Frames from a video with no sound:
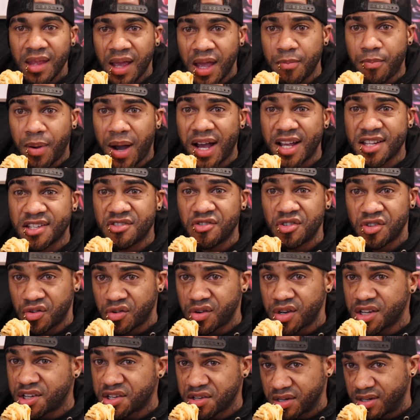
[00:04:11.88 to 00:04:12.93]
a pasta
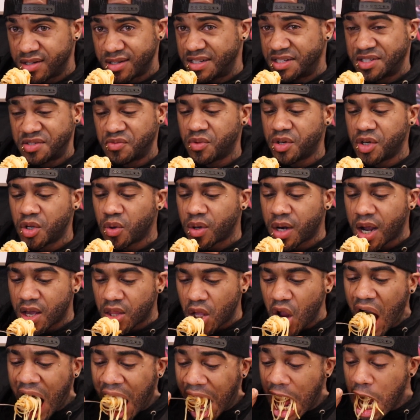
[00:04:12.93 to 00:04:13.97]
traditionalist would do it
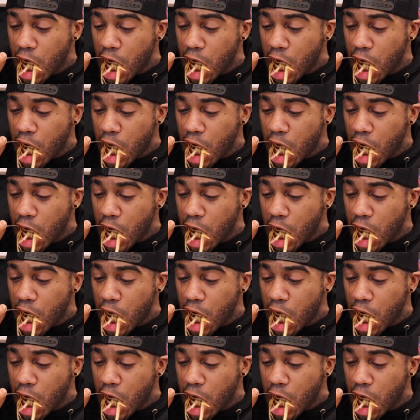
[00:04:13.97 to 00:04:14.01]
either.